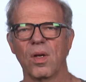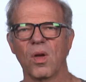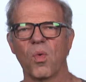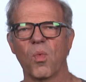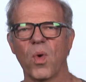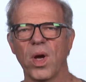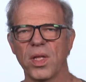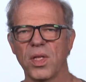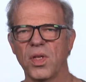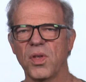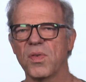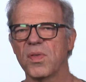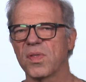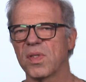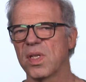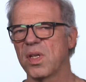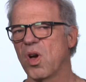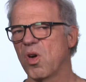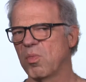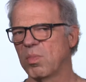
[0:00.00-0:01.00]
When you
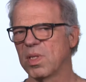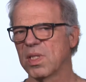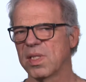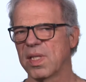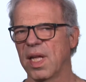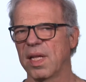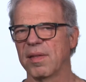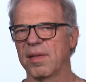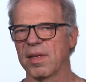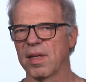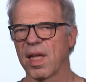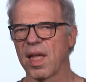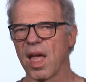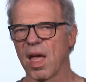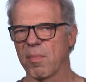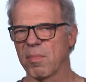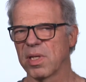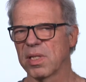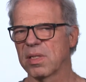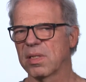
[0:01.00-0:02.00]
see homeless tent
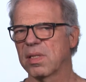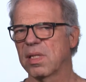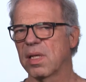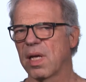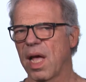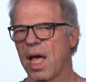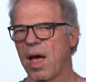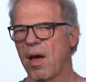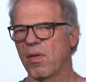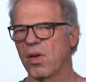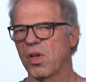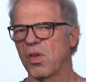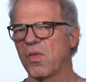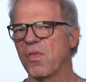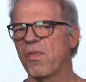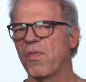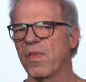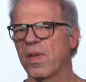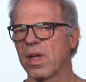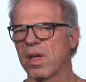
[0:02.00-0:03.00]
encampments, how do you
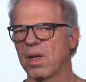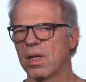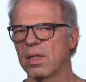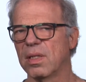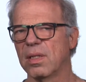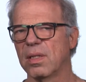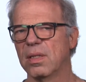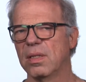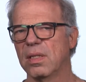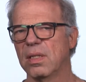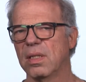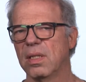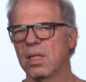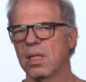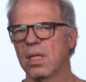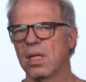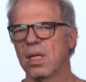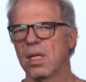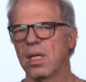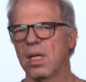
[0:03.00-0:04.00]
feel?
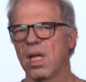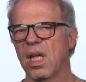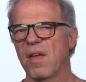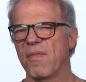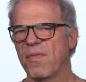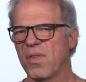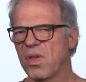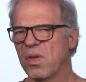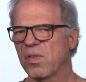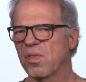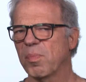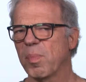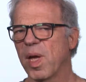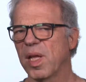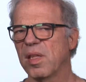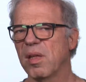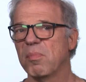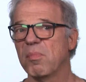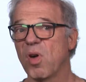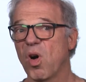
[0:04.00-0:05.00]
If you
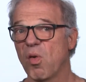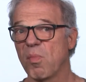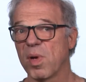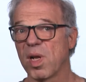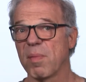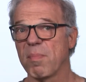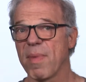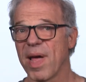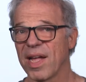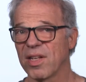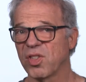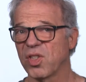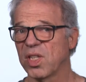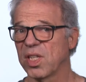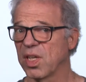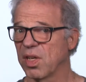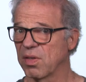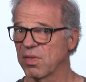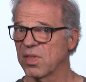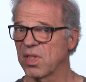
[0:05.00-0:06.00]
spend a moment
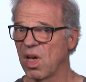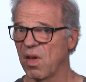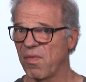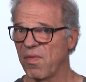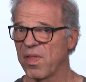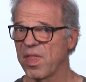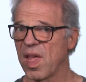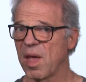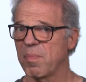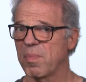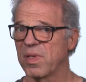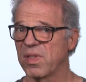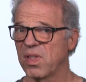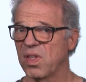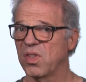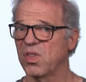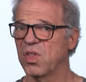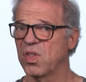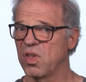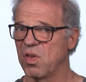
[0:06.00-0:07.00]
imagining yourself in that
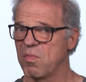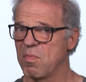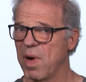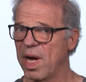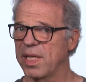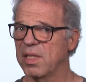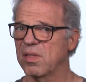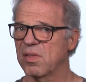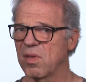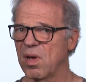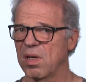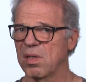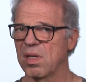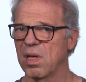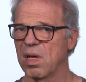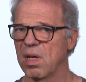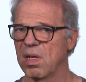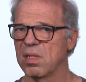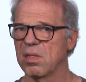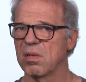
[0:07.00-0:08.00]
position, you might start
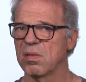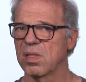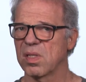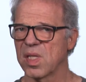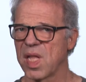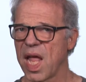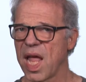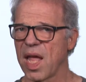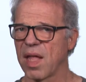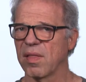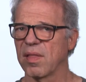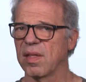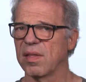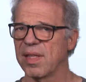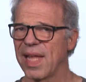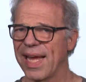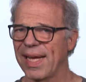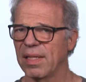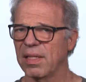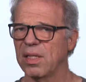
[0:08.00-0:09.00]
to understand the
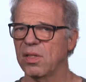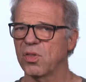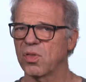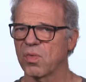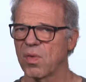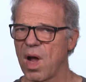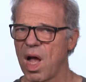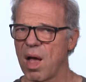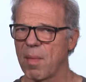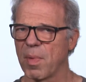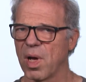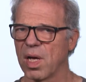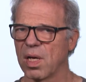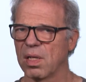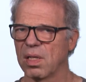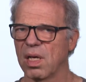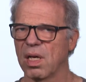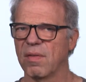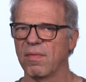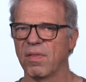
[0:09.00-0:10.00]
daily trauma
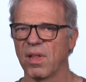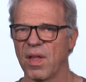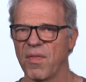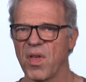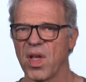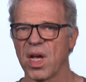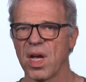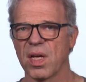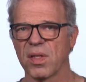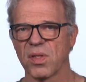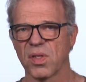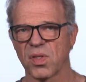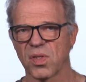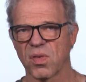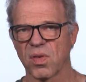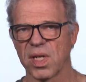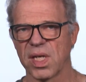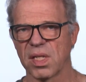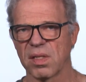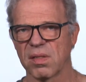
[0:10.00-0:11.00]
of living on the
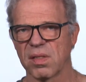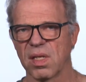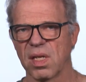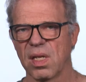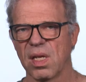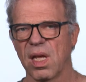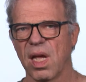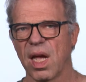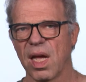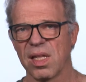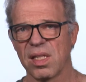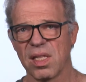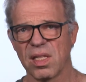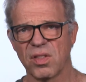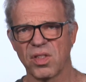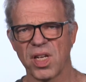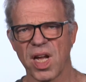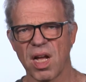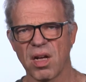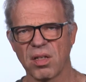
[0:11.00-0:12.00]
streets and the
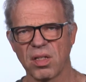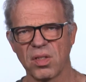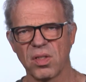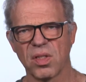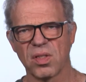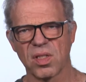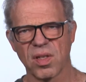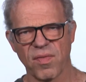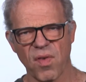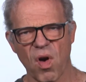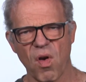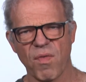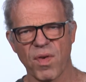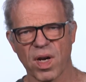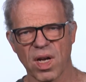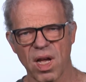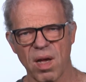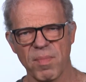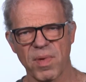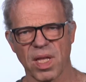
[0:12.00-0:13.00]
challenges of
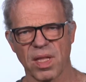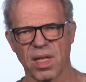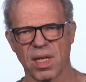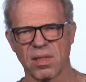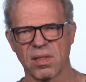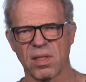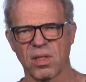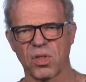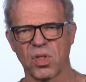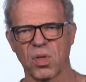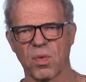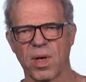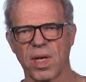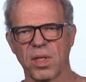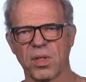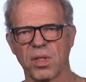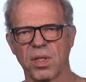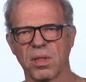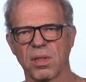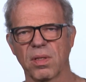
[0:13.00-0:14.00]
overcoming that
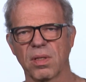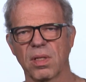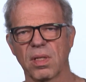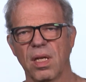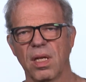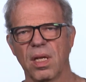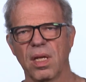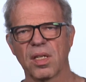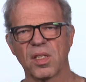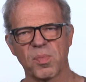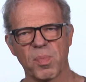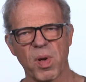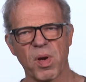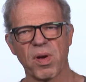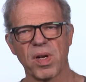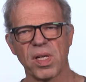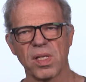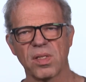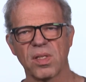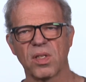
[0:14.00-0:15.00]
situation.
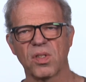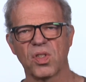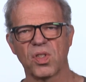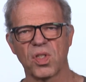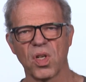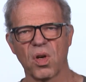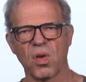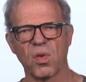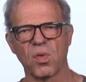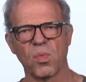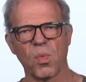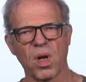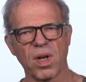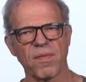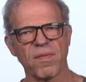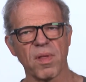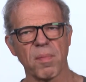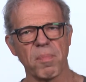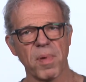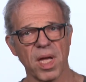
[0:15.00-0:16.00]
Experience has shown one
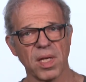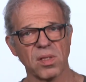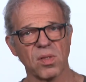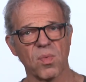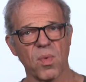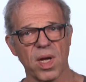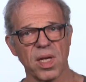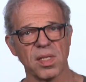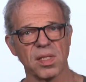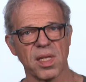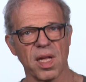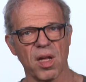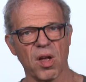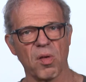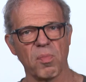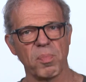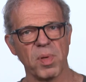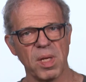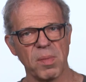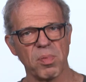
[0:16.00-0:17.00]
of the best ways to
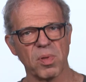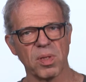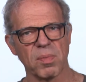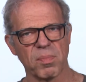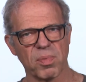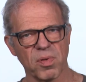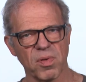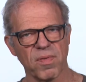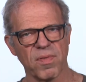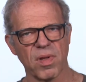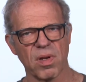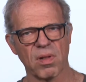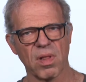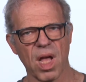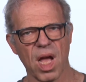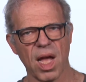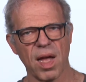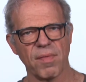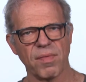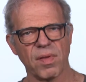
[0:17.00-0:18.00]
help people improve their
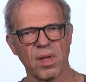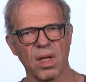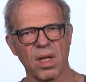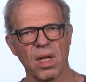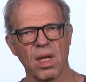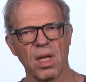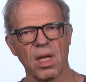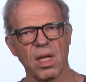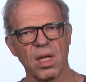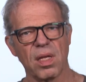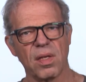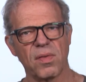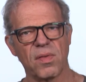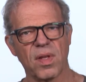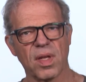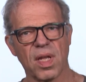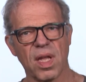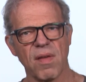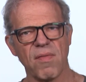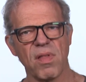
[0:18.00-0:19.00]
lives is
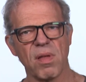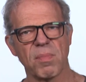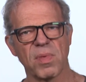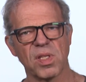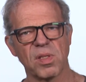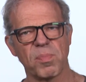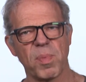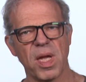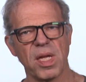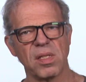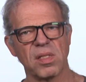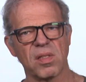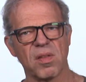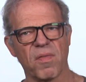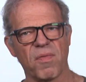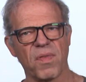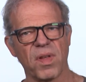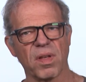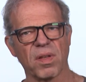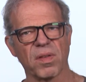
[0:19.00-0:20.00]
to give them a space to
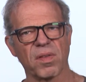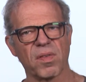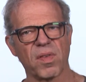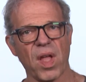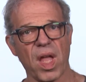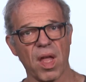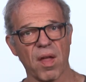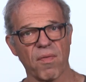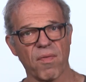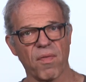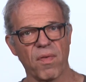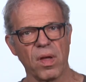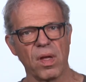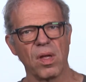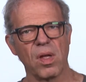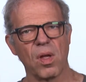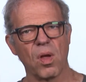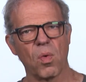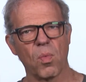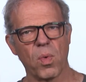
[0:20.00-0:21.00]
feel safe
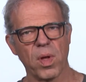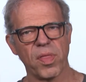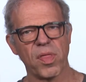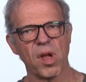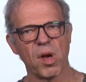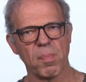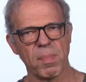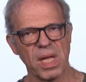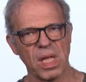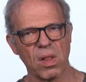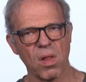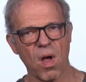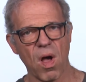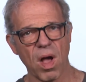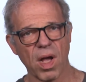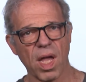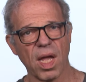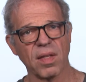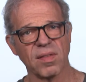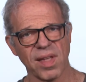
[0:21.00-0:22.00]
with their
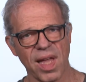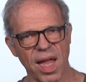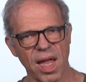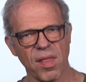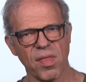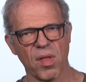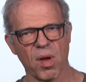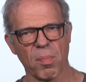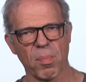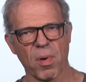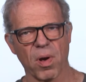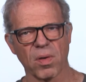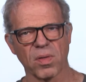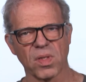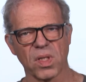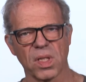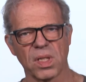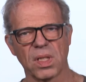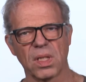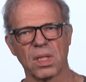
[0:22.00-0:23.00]
belongings and their
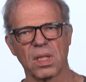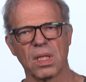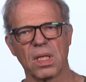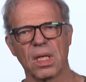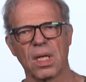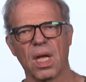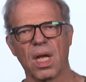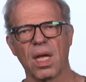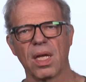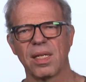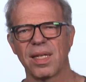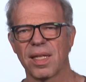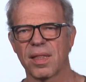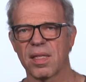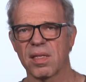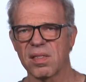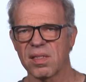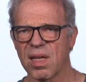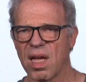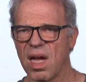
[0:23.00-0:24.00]
person. Yet
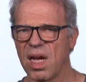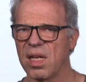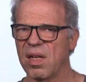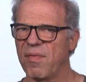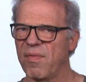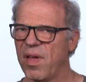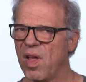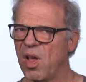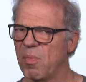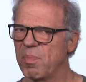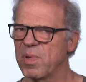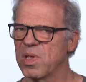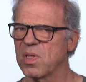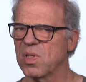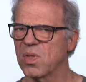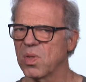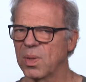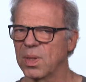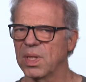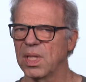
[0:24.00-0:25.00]
this kind of help is
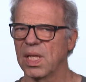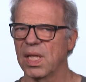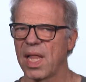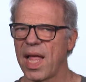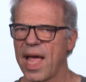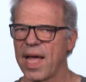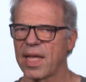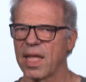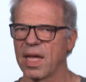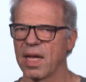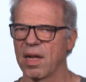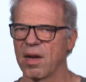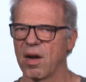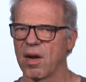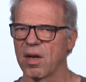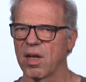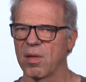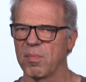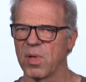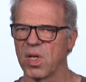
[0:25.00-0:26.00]
sorely lacking in our
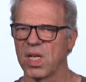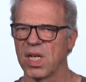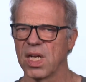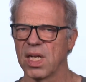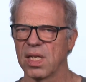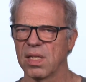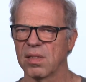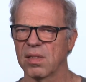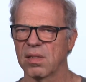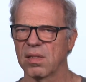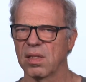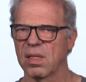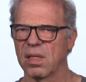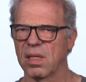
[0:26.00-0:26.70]
communities.